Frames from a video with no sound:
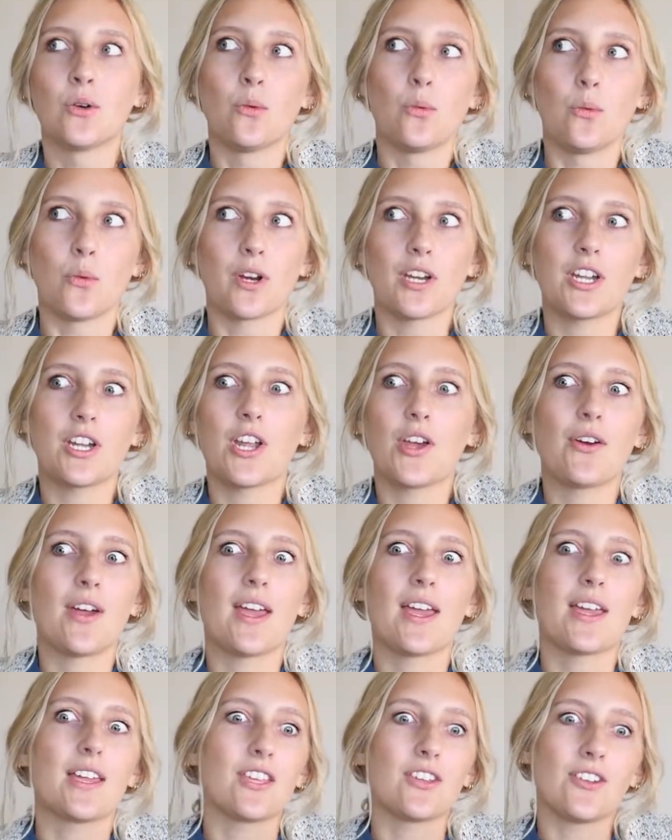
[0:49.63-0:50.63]
what are you
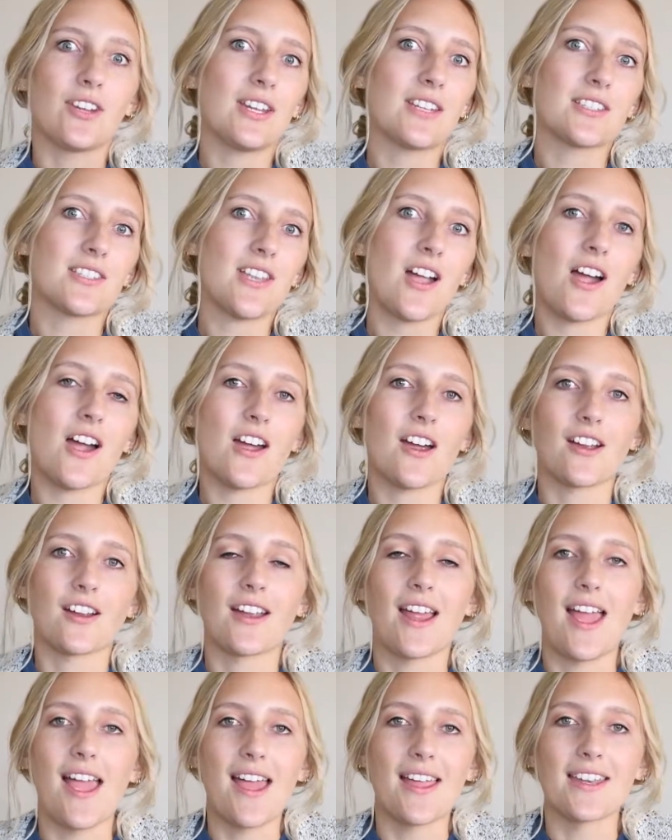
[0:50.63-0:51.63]
doing? You need to start.
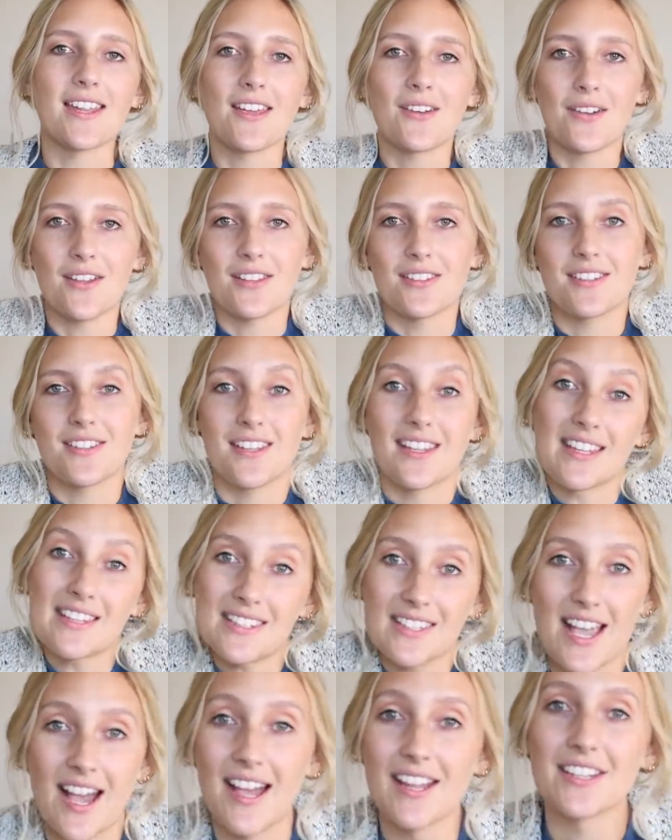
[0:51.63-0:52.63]
And it's
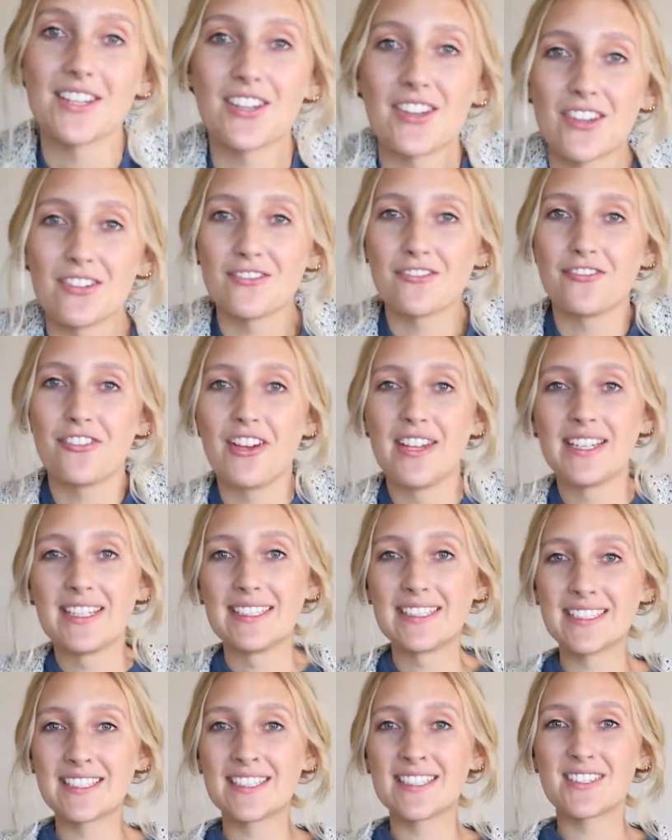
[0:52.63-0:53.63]
kind of
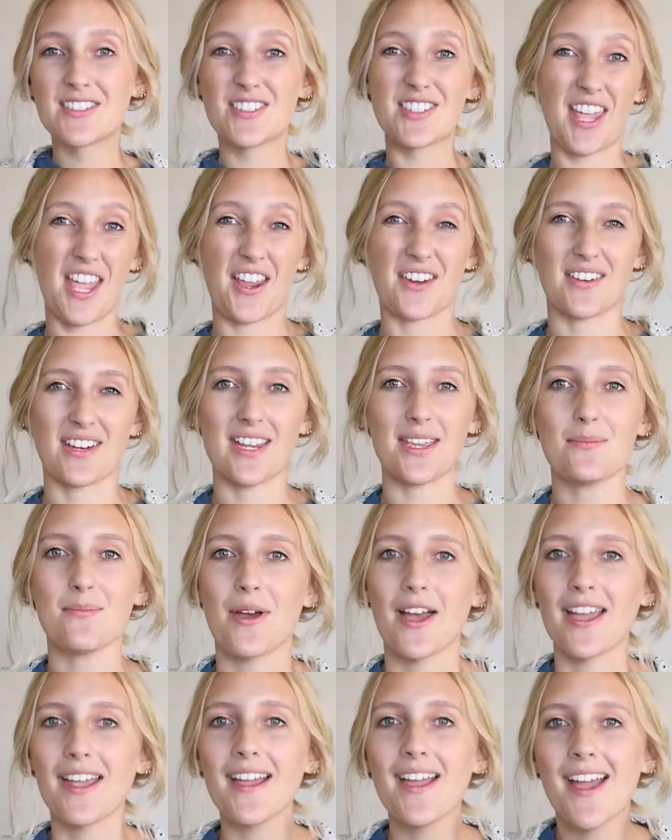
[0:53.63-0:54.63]
scary,
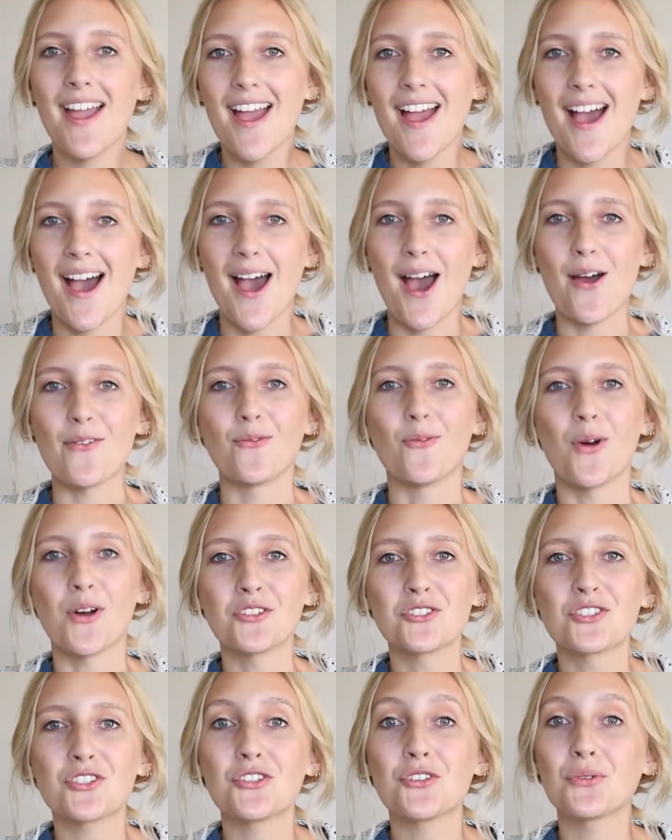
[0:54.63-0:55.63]
but
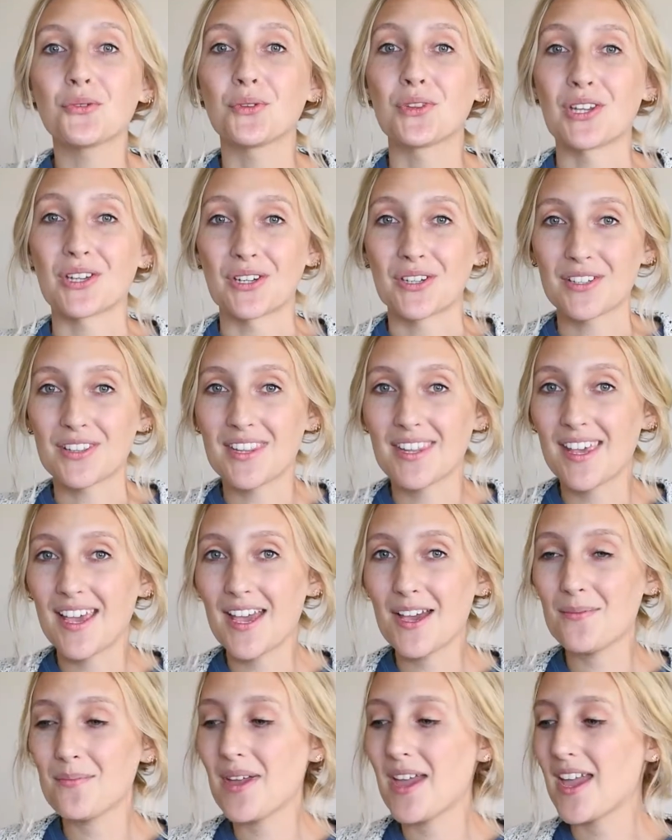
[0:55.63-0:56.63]
once you learn
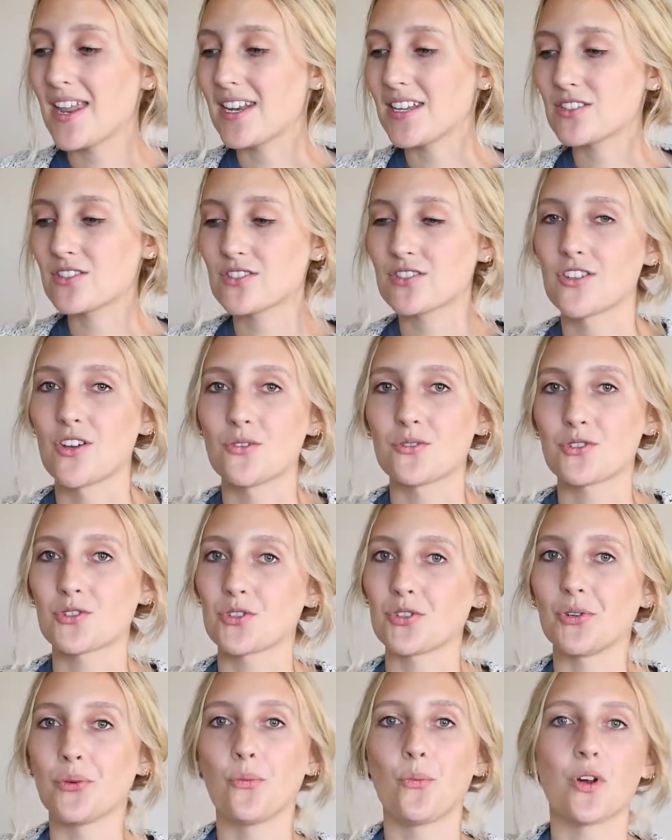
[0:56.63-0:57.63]
them, and it's so
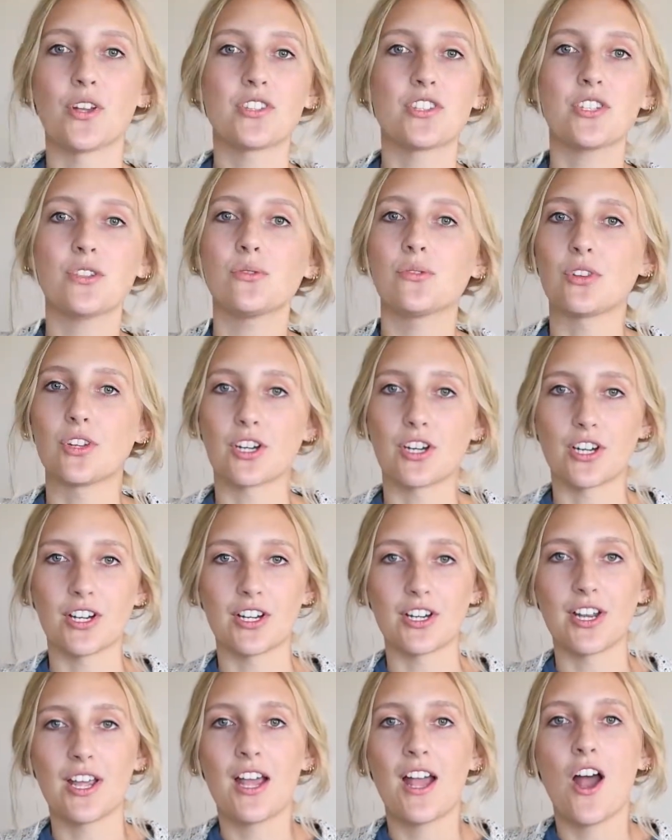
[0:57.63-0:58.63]
true, once you
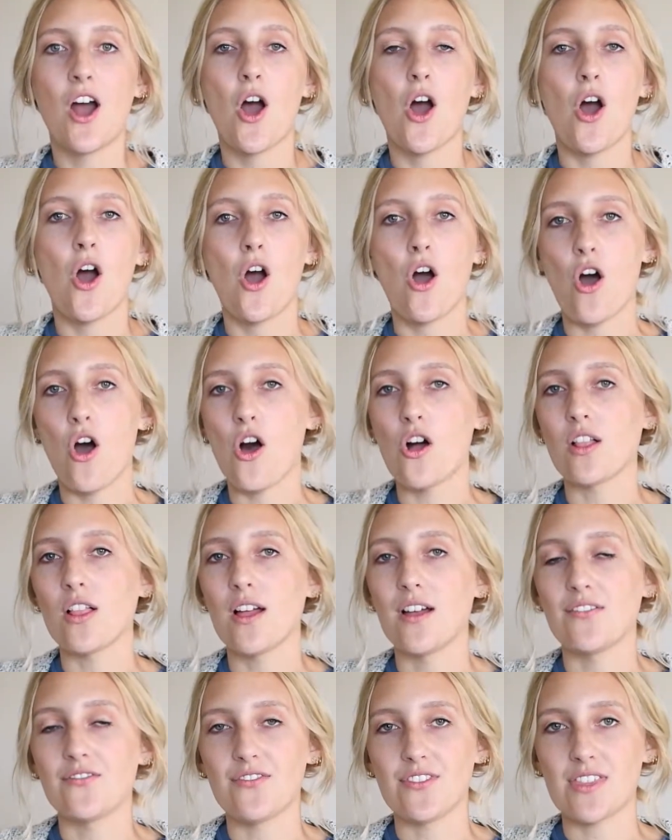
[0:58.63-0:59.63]
learn all
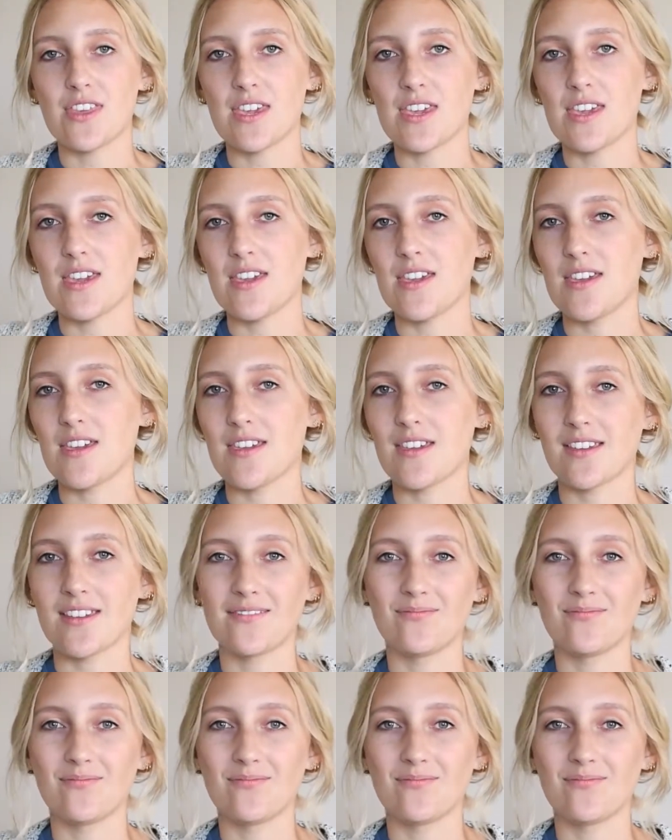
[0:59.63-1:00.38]
of the